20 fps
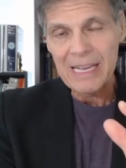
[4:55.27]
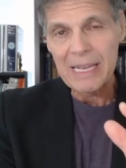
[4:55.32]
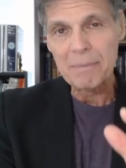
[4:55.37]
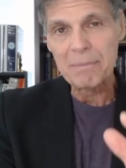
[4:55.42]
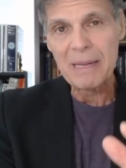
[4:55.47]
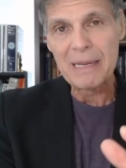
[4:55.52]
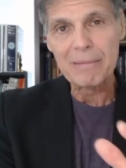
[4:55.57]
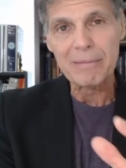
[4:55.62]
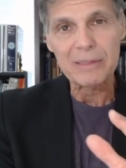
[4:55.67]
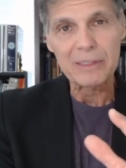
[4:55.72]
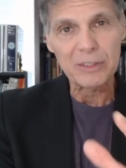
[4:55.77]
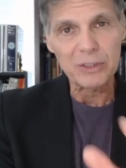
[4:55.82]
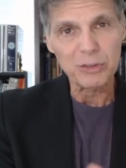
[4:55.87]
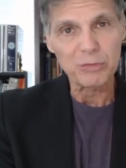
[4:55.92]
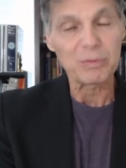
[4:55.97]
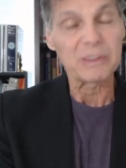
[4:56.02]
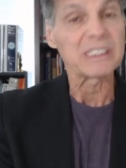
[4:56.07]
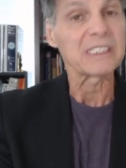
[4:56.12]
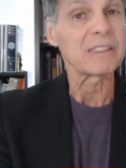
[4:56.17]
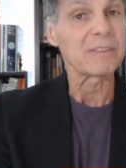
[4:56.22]
it may
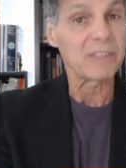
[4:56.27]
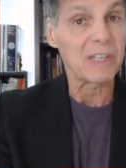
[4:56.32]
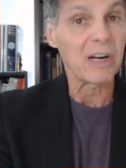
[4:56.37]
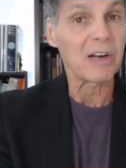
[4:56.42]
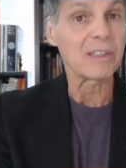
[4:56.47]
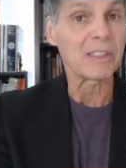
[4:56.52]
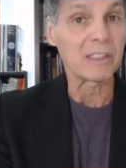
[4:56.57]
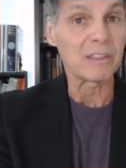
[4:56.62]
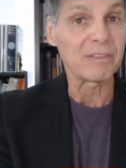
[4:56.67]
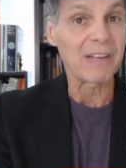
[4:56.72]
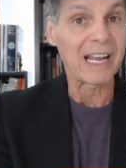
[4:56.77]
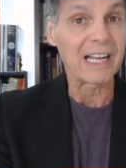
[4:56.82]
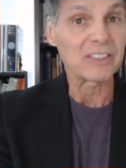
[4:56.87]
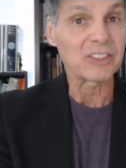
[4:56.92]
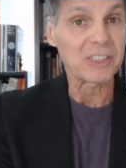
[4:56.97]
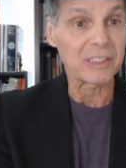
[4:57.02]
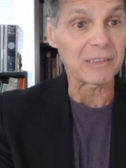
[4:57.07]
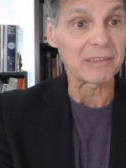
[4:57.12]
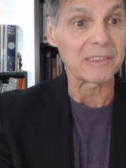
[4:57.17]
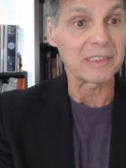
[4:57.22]
reduce risk of
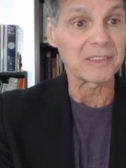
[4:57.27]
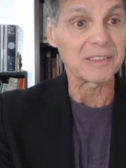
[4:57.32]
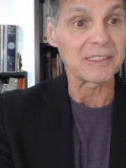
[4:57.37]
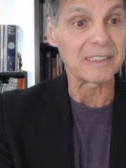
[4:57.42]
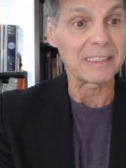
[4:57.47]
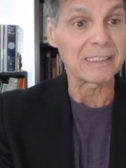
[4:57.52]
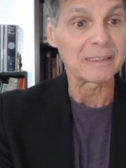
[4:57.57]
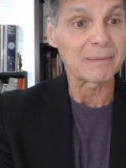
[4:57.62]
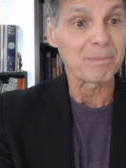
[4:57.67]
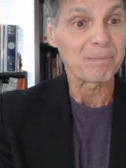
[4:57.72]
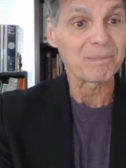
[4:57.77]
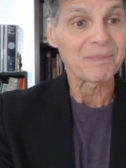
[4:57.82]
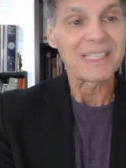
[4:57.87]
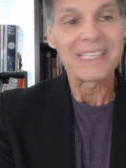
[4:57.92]
cardiovascular disease.